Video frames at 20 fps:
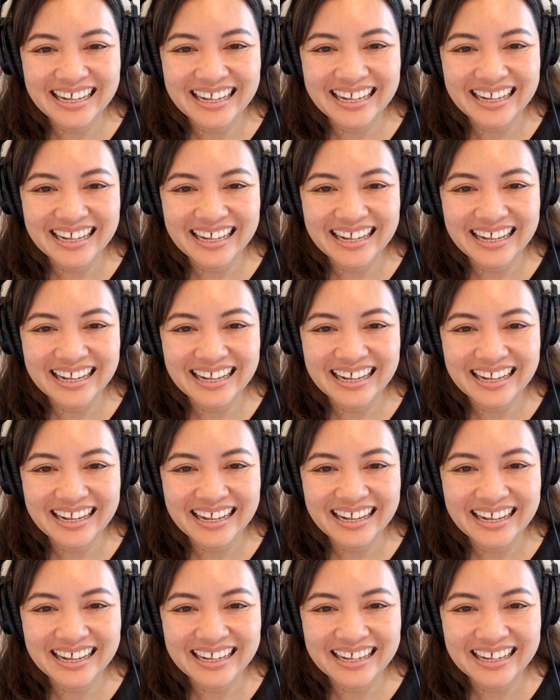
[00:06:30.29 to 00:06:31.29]

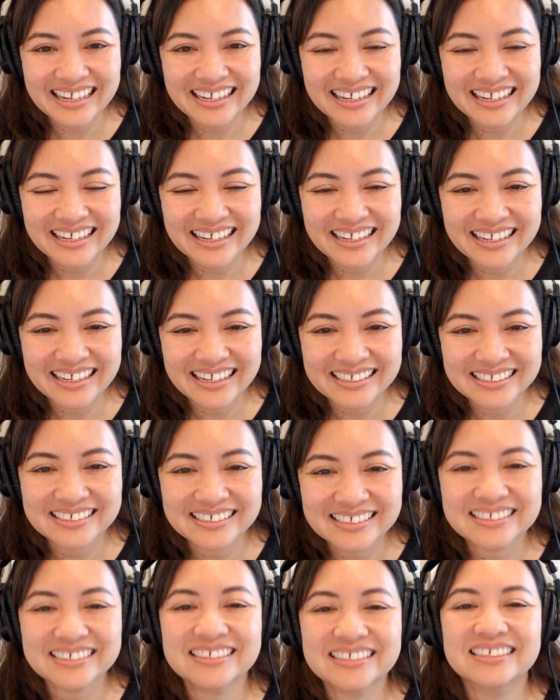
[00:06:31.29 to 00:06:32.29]

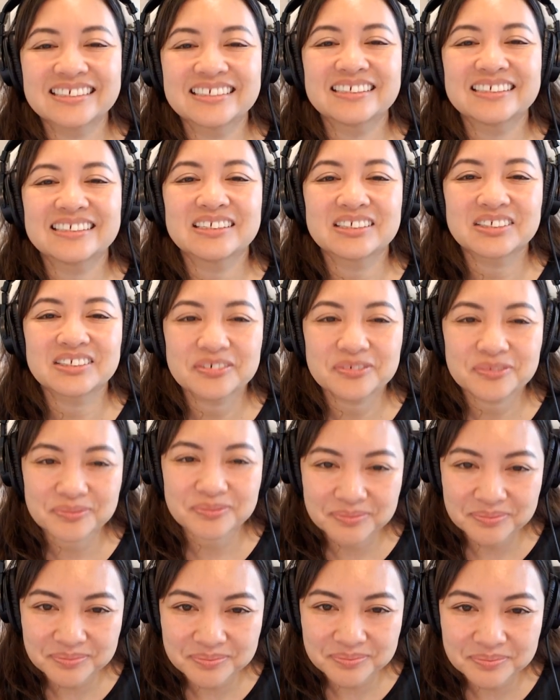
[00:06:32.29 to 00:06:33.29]

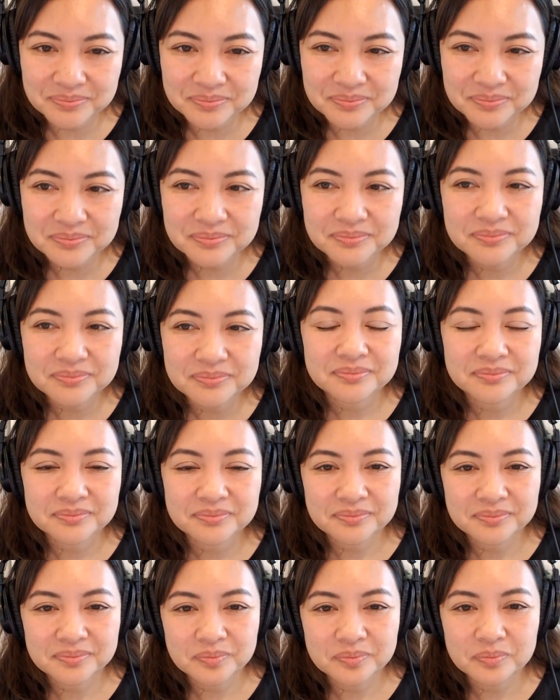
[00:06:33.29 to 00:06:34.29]

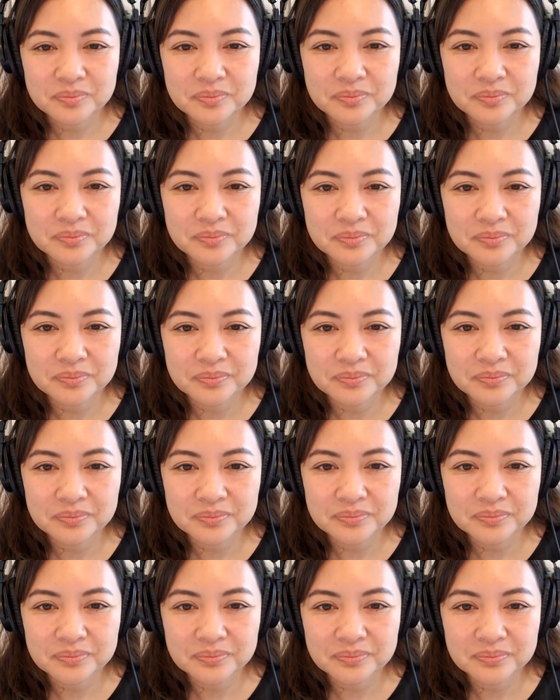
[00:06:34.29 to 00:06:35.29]

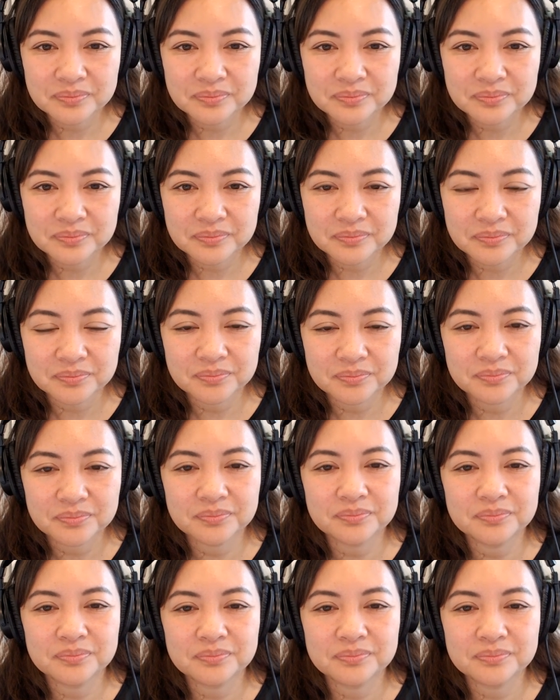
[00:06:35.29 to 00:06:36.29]

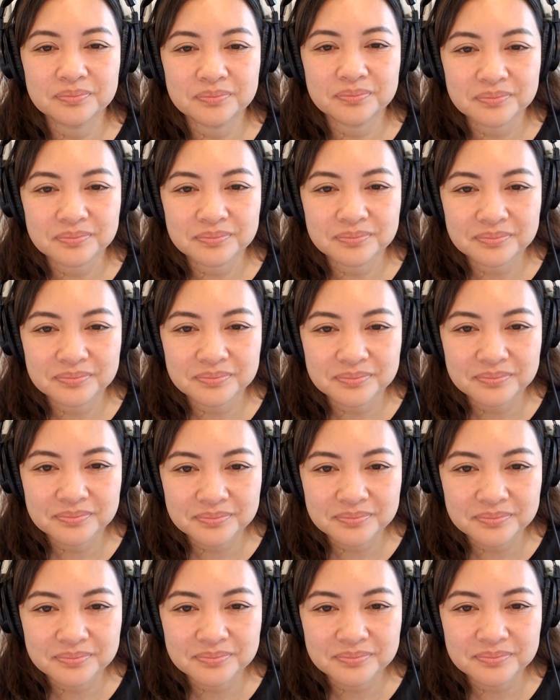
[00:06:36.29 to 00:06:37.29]

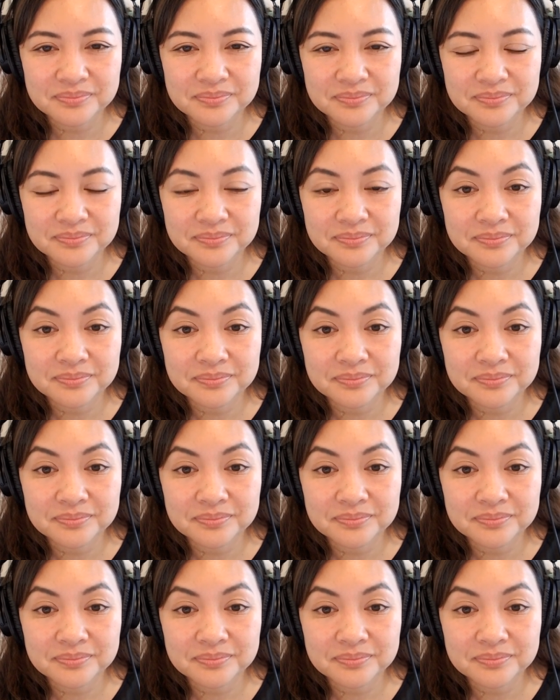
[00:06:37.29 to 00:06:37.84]
[no speech]